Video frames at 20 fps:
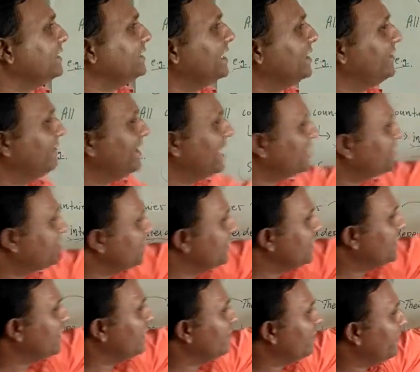
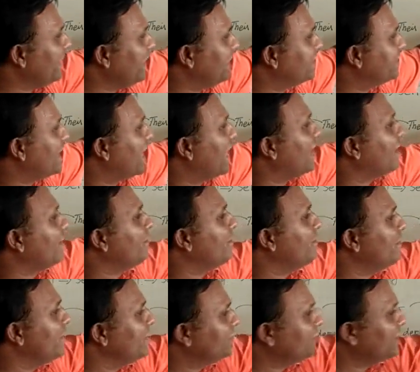Western countries
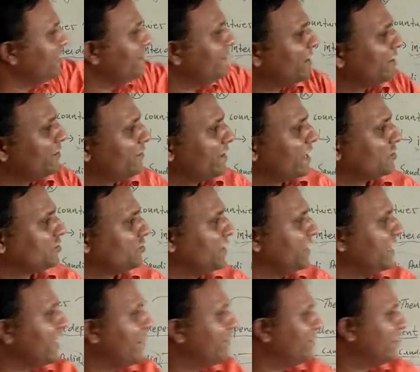are majorly manufacturing
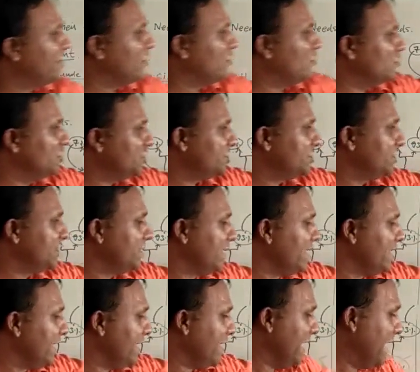capital goods